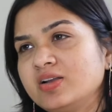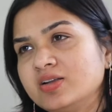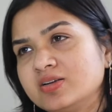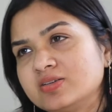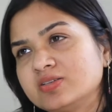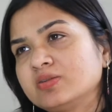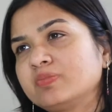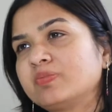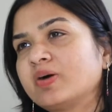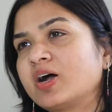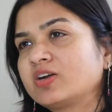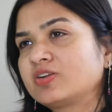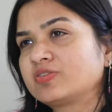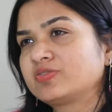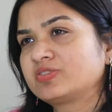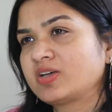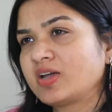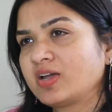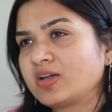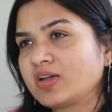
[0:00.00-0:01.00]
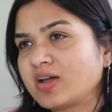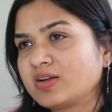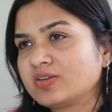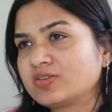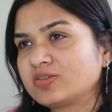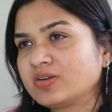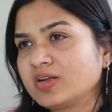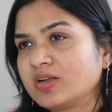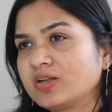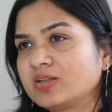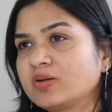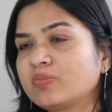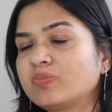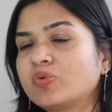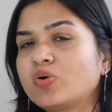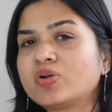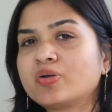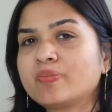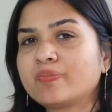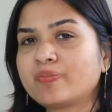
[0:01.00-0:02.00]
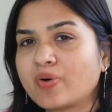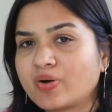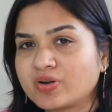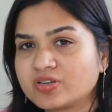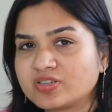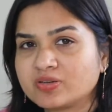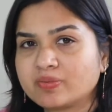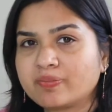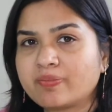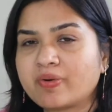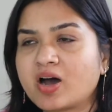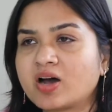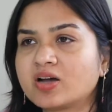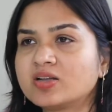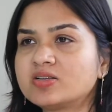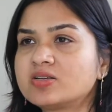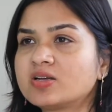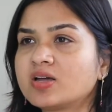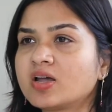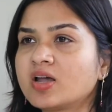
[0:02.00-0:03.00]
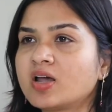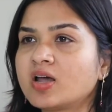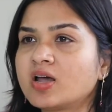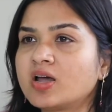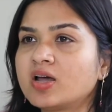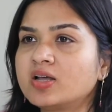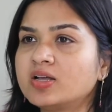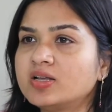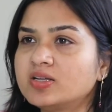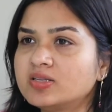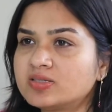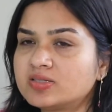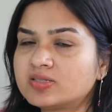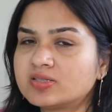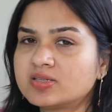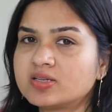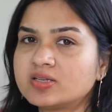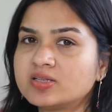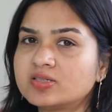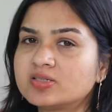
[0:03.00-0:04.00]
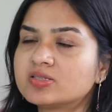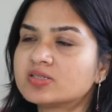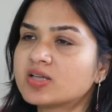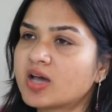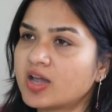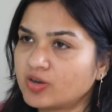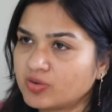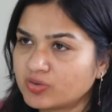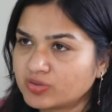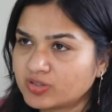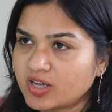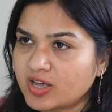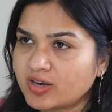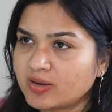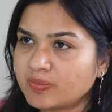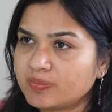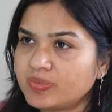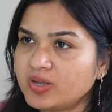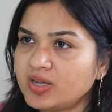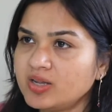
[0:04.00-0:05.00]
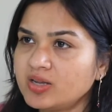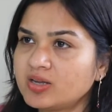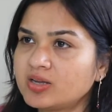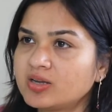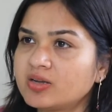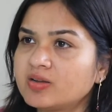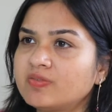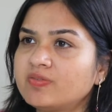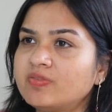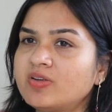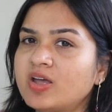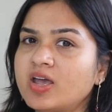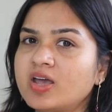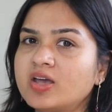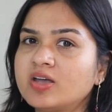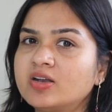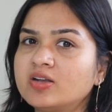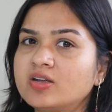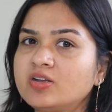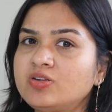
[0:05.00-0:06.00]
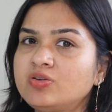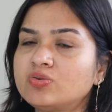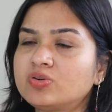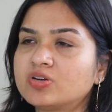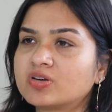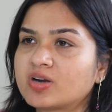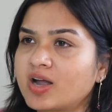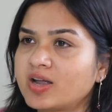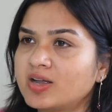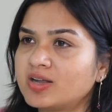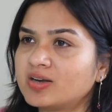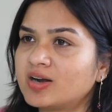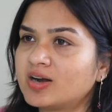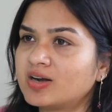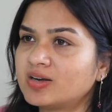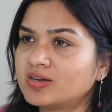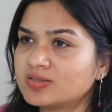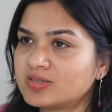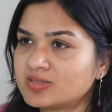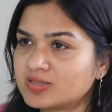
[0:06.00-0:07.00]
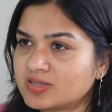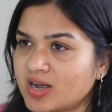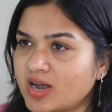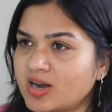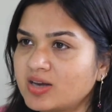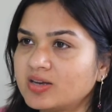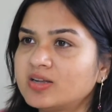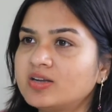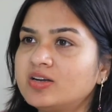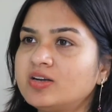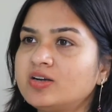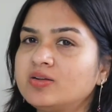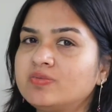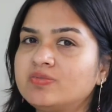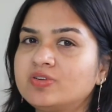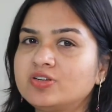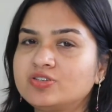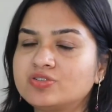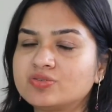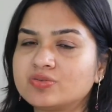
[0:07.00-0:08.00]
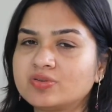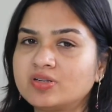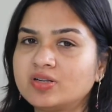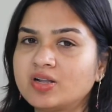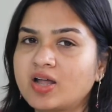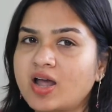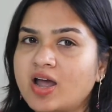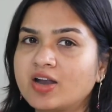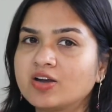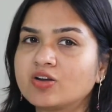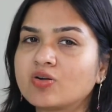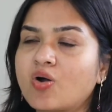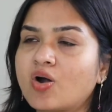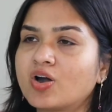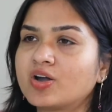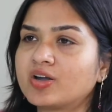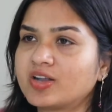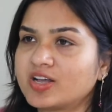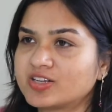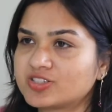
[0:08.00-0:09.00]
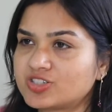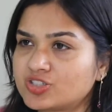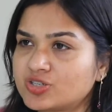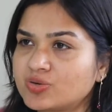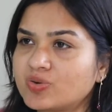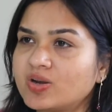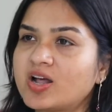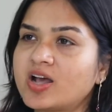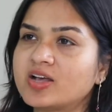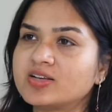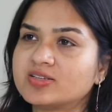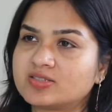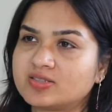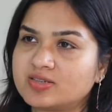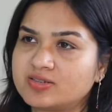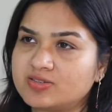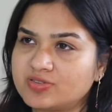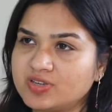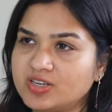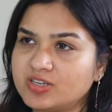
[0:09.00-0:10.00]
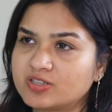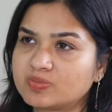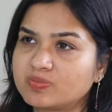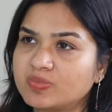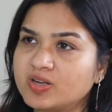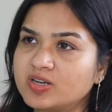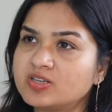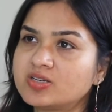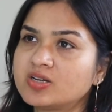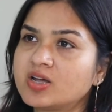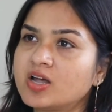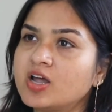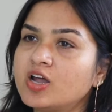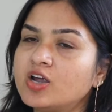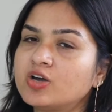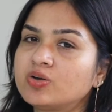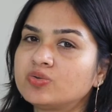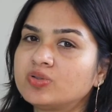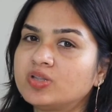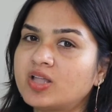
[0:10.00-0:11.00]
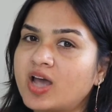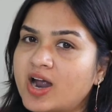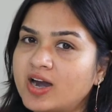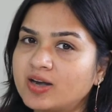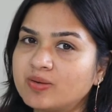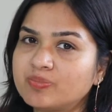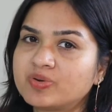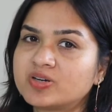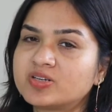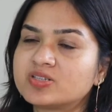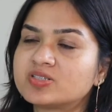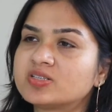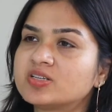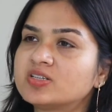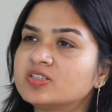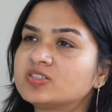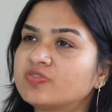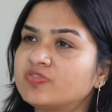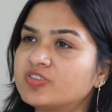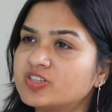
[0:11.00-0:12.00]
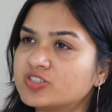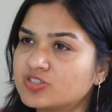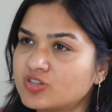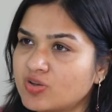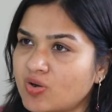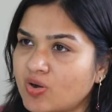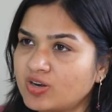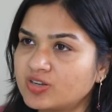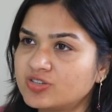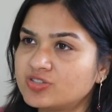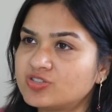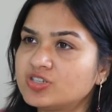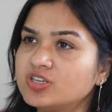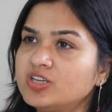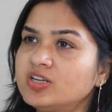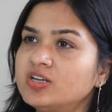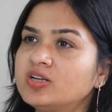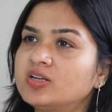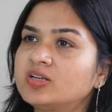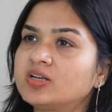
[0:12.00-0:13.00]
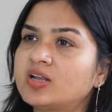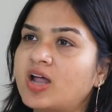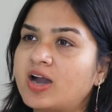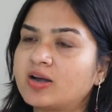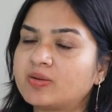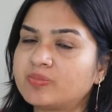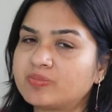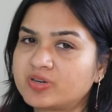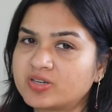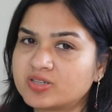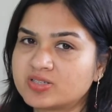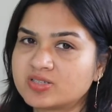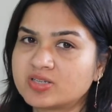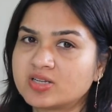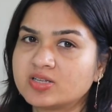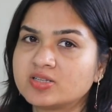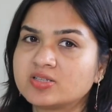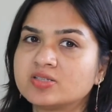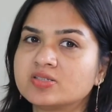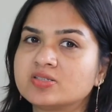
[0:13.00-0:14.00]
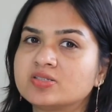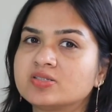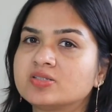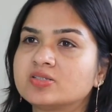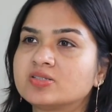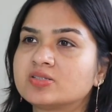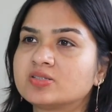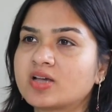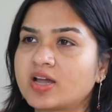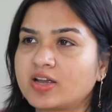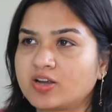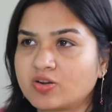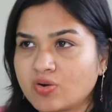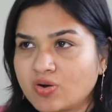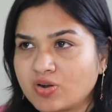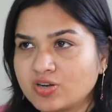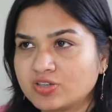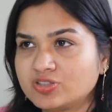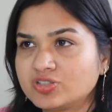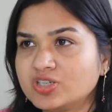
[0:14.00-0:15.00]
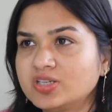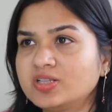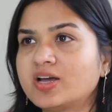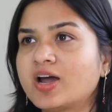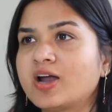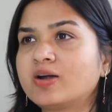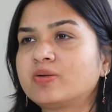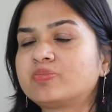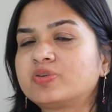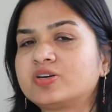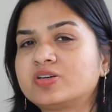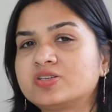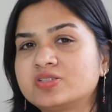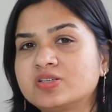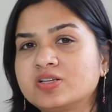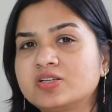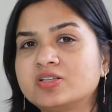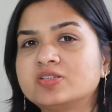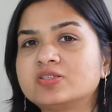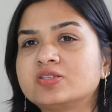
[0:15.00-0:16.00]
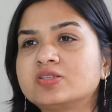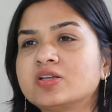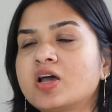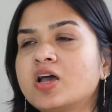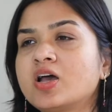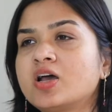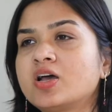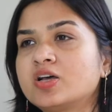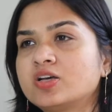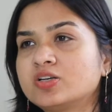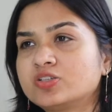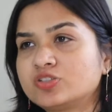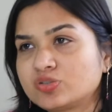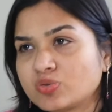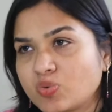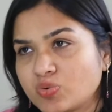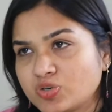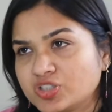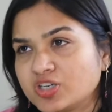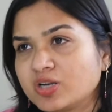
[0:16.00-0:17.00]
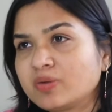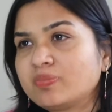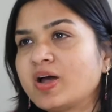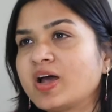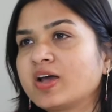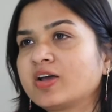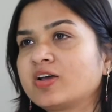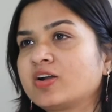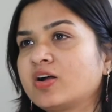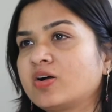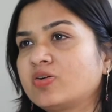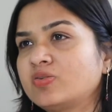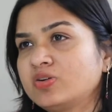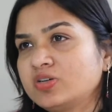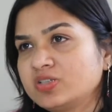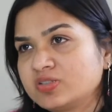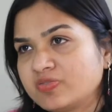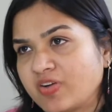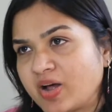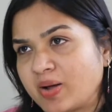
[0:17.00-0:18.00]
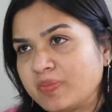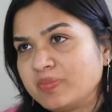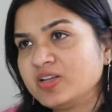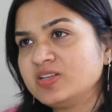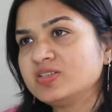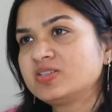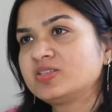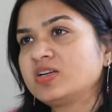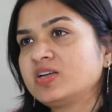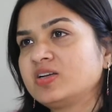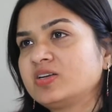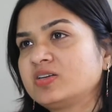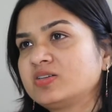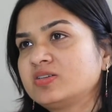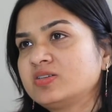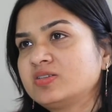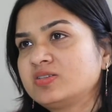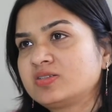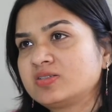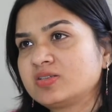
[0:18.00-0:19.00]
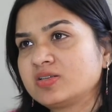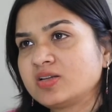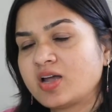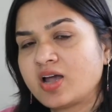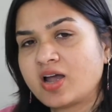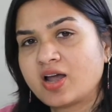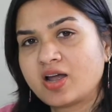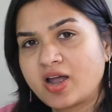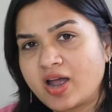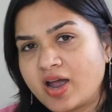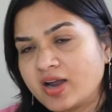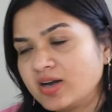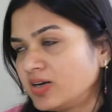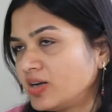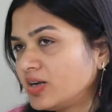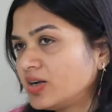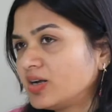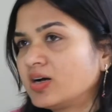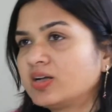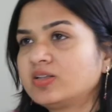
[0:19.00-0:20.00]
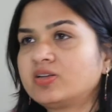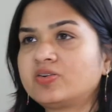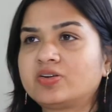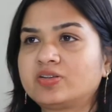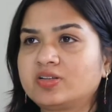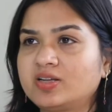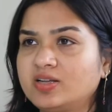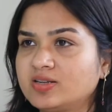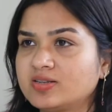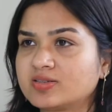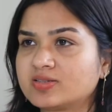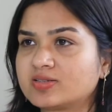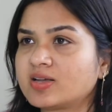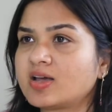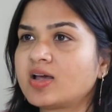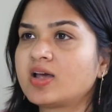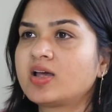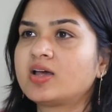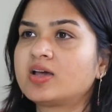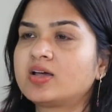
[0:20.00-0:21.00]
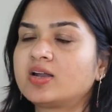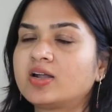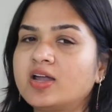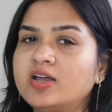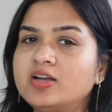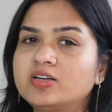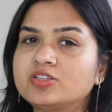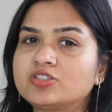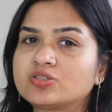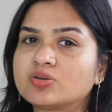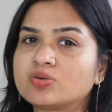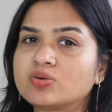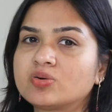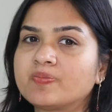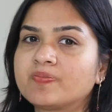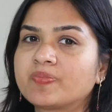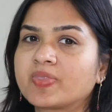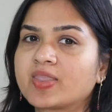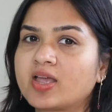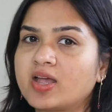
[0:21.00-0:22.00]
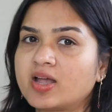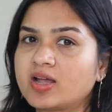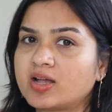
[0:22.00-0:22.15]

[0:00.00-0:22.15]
little part of psychiatry. The more important part is psychotherapy, where you try and understand an individual and contextualize the treatment to that person's physiology, that person's psychology, that person's social background, family status, and other things, right? So